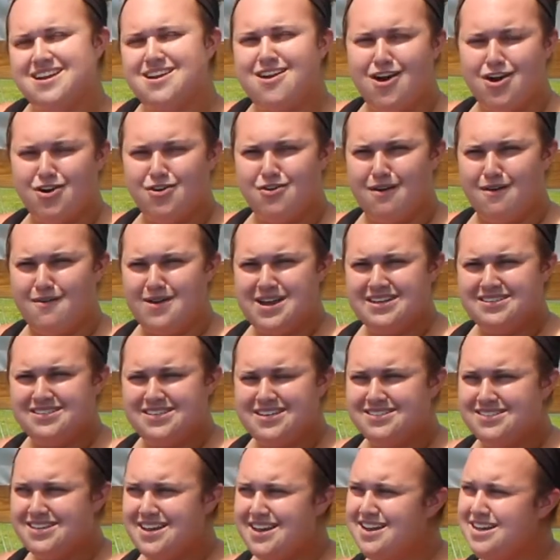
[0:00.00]
our growing
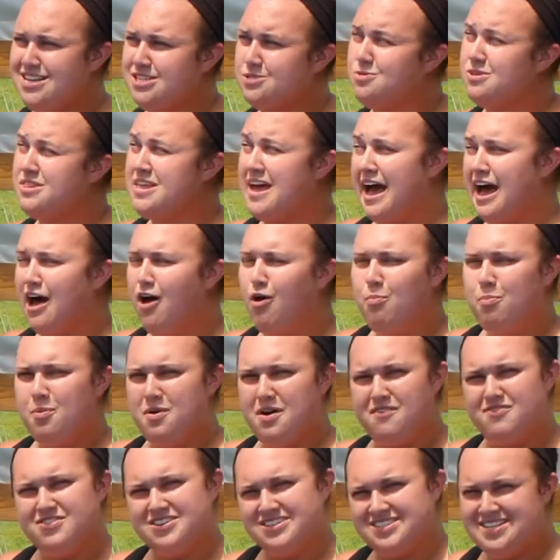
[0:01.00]
season is with the help
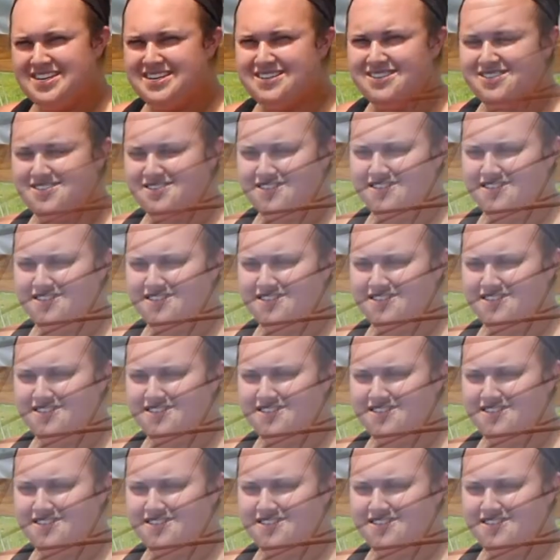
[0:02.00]
of a seasonal